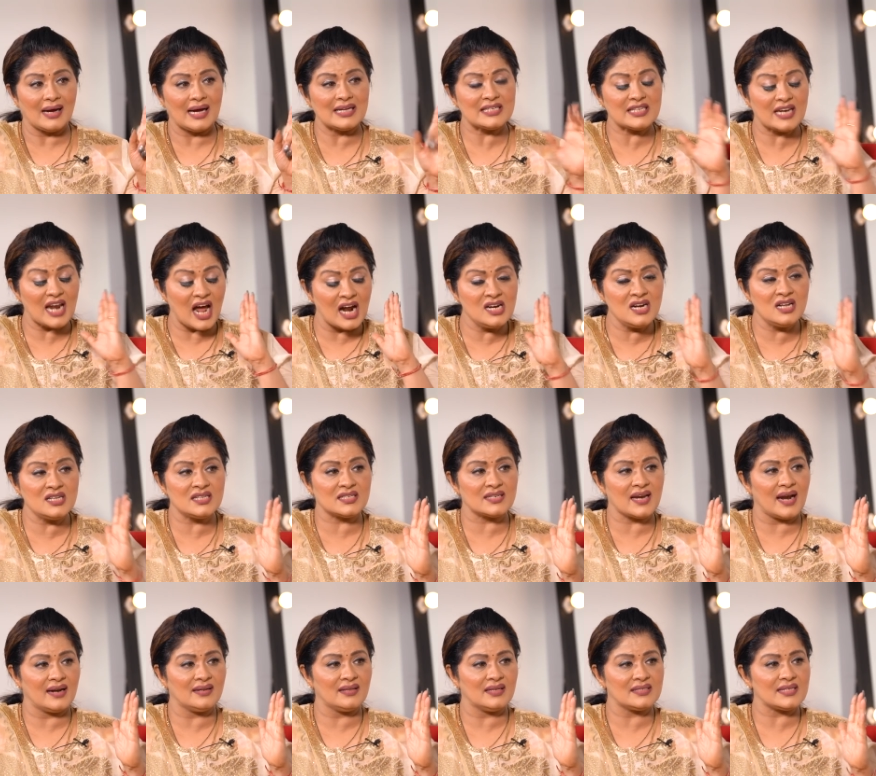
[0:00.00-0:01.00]
I said
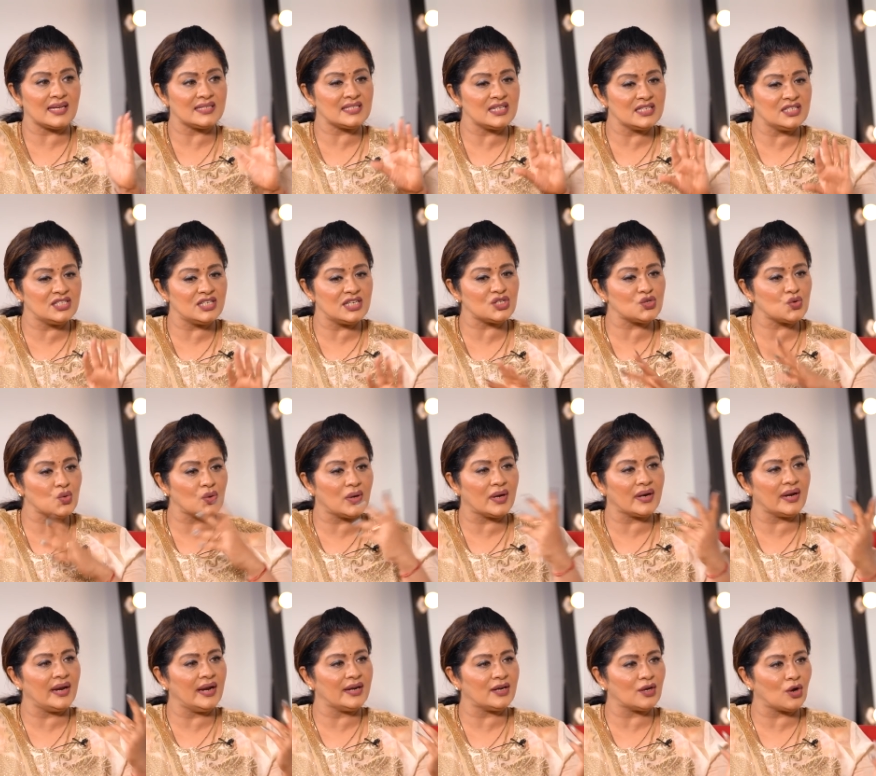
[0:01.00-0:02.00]
understand this. I said just to
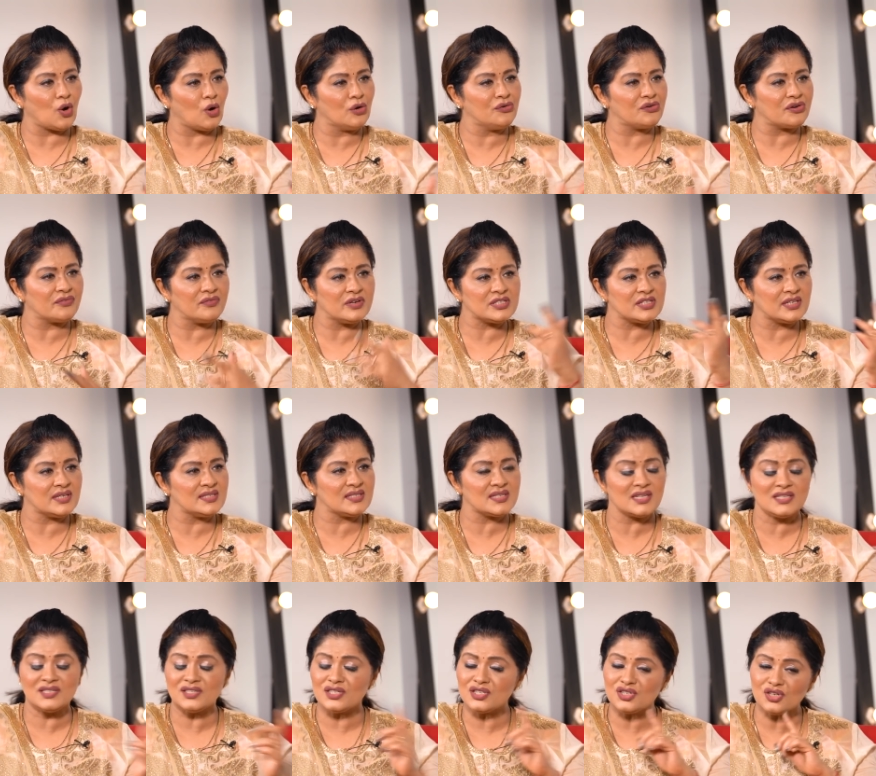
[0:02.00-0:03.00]
create a controversy and
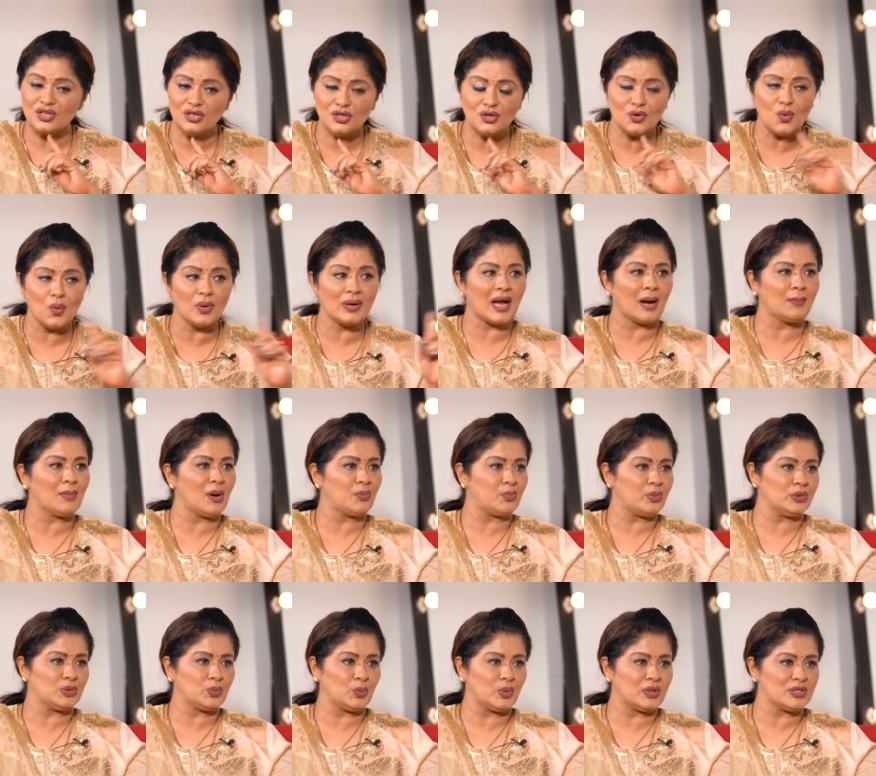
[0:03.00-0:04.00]
sensation, don't come
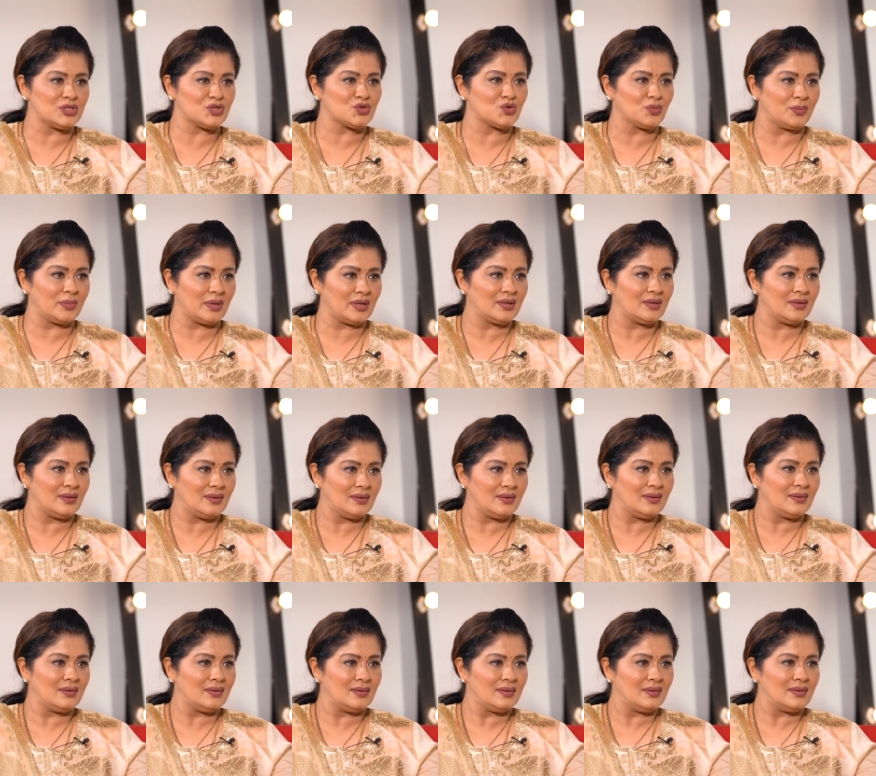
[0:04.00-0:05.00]
up with words to me.
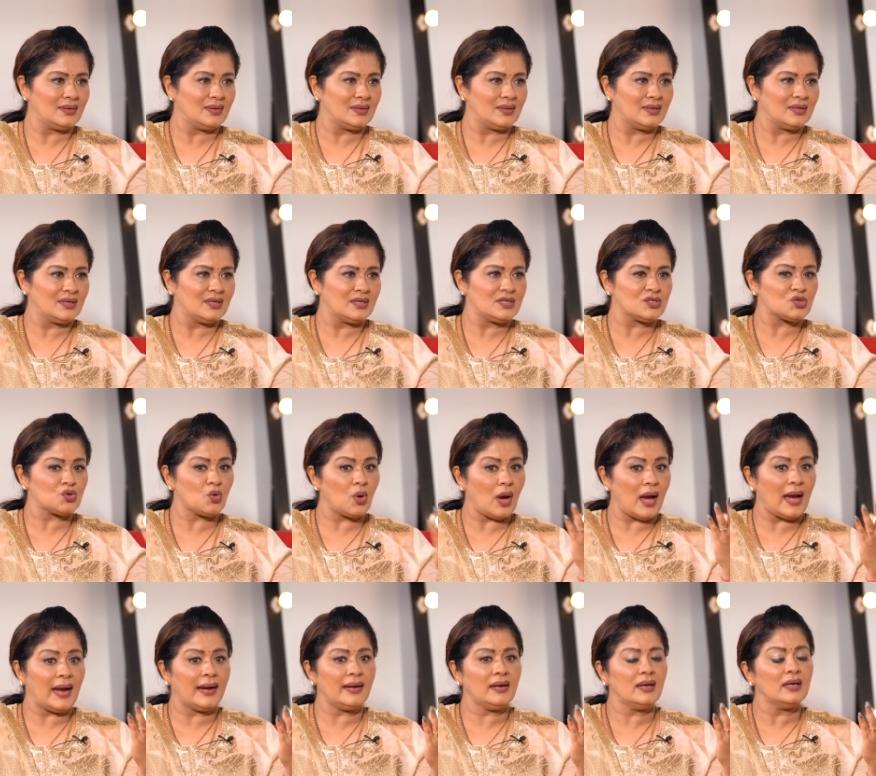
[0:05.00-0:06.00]
Hmm.
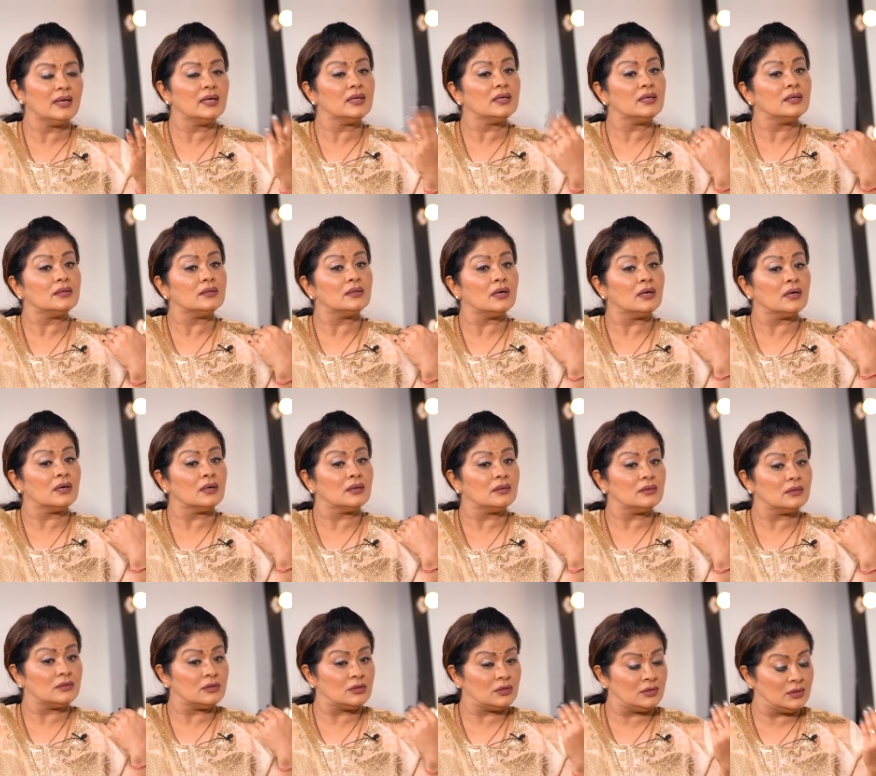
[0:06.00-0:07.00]
So and
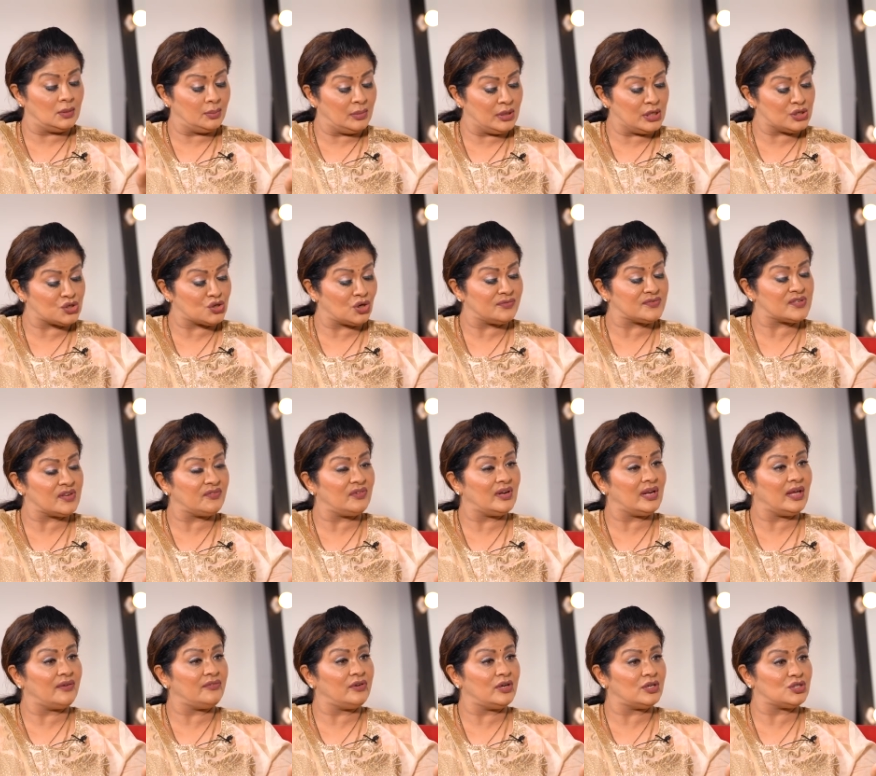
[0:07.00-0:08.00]
uh, the Minister of
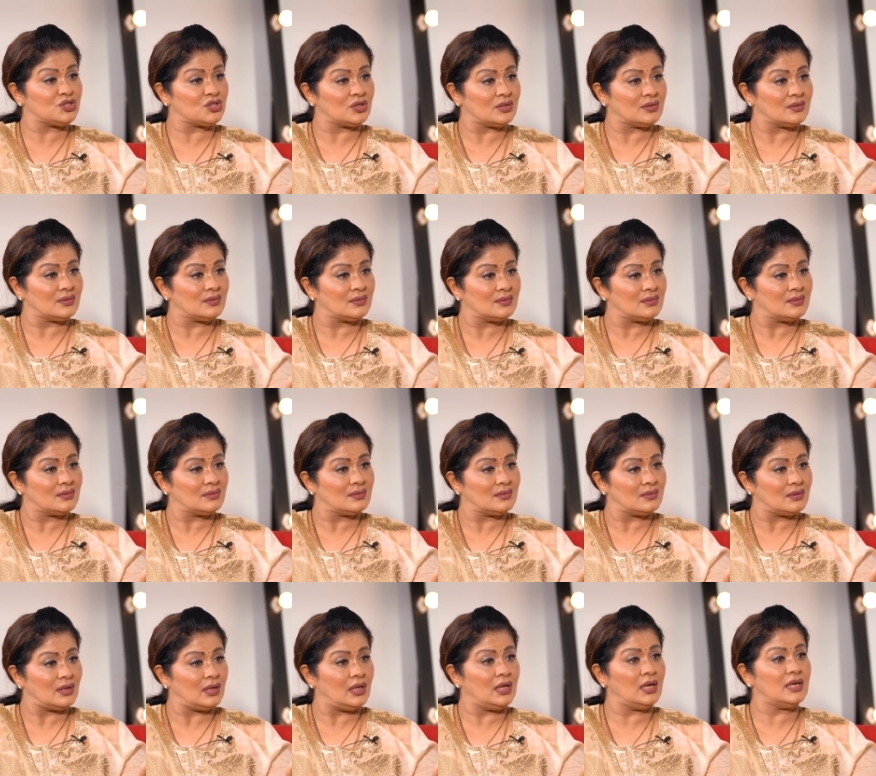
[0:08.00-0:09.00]
Civil Aviation.
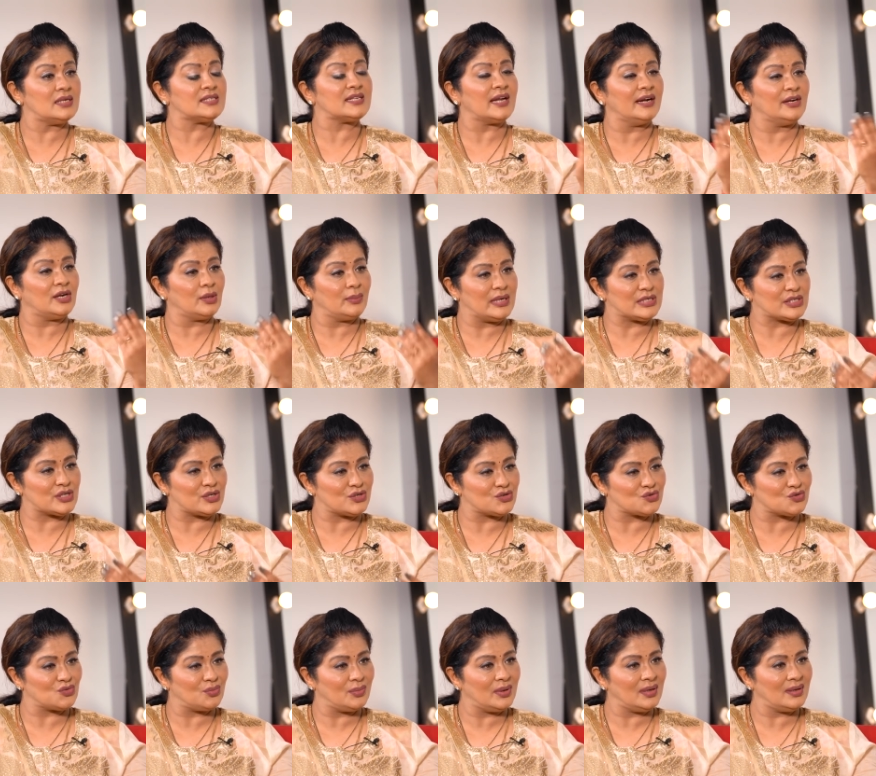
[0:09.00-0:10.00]
Yeah. He sent a
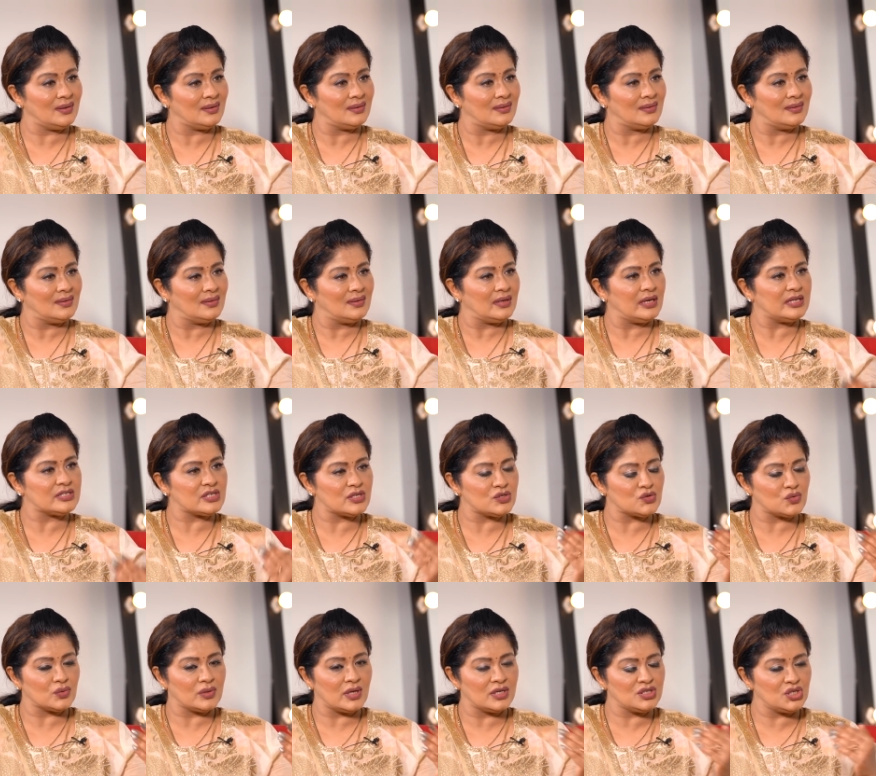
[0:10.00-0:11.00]
message to me. He
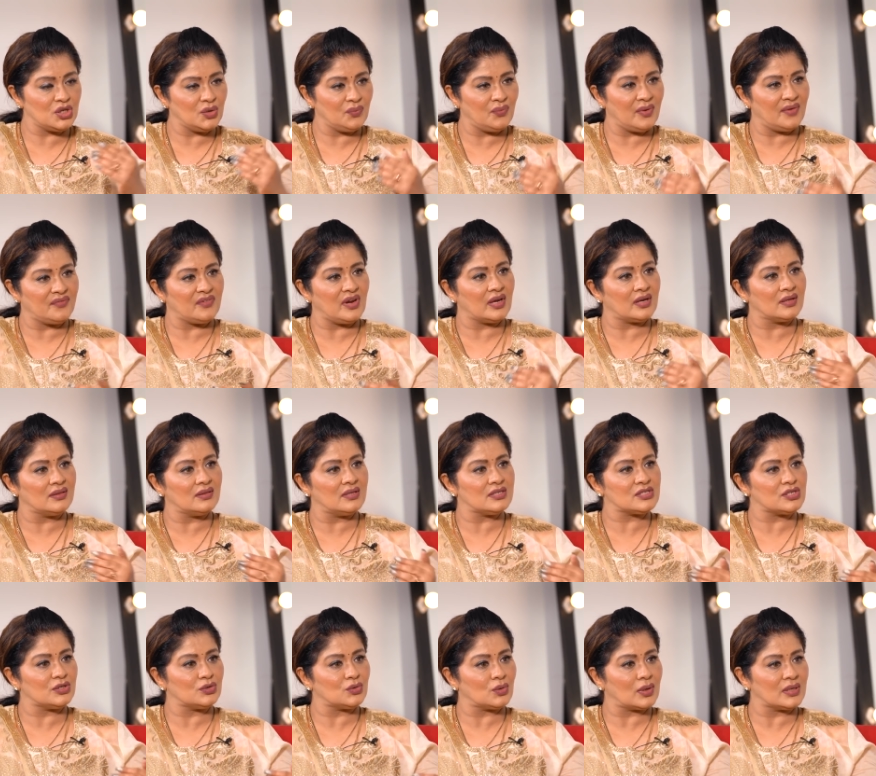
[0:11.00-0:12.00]
said, Sudhaji, we have taken
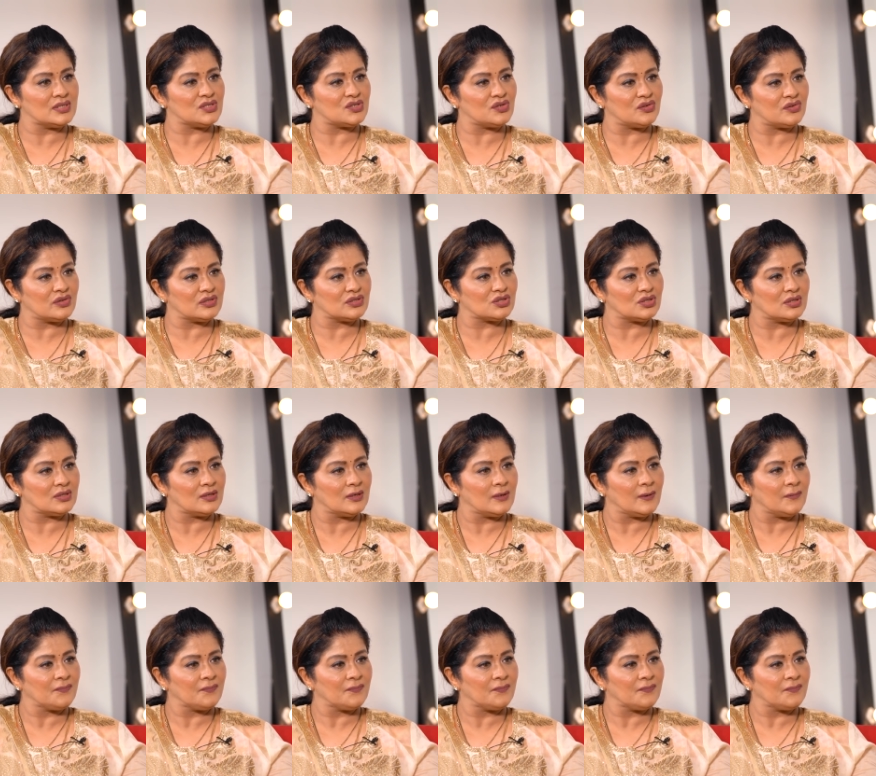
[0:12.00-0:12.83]
this into consideration.